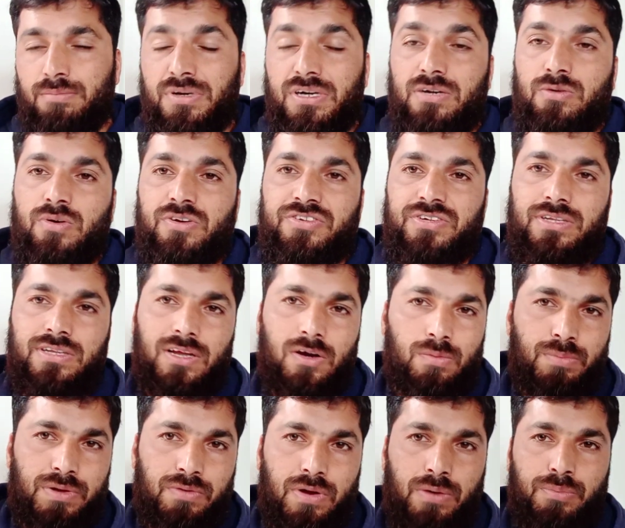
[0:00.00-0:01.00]
Per question there
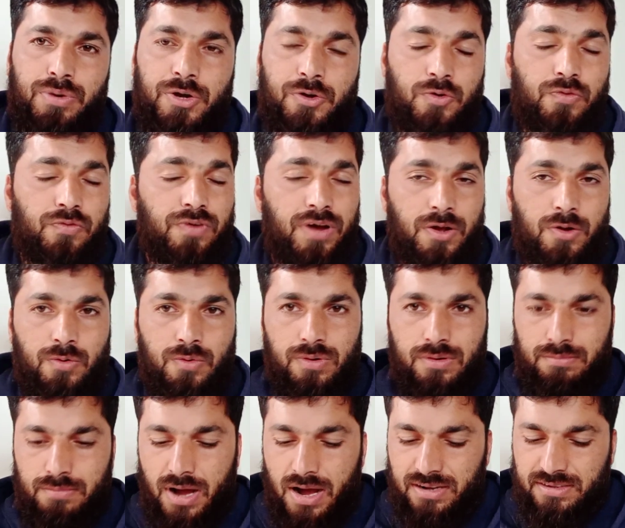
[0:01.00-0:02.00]
will be 1.25
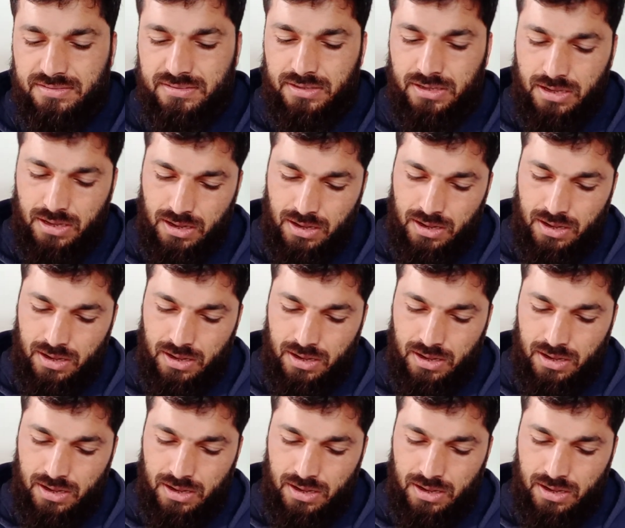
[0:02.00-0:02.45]
marks.